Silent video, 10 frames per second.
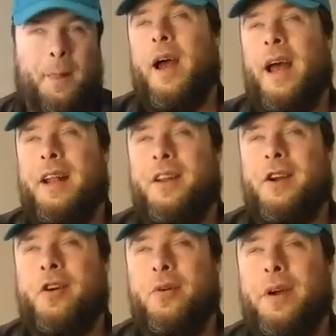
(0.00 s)
I had to
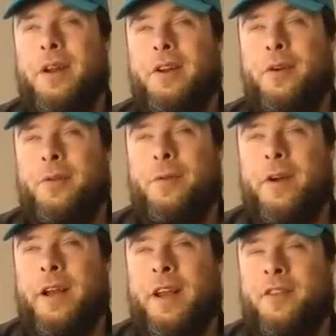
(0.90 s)
coin a new
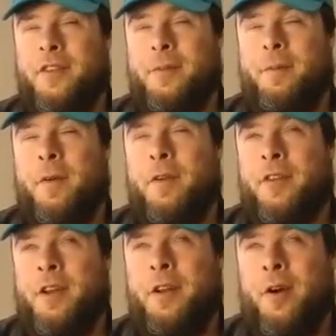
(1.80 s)
phrase, as far as
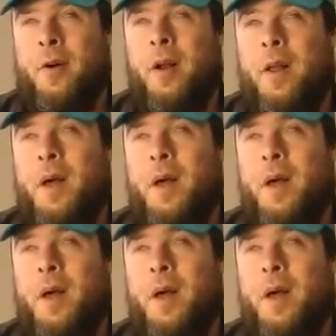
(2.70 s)
I know,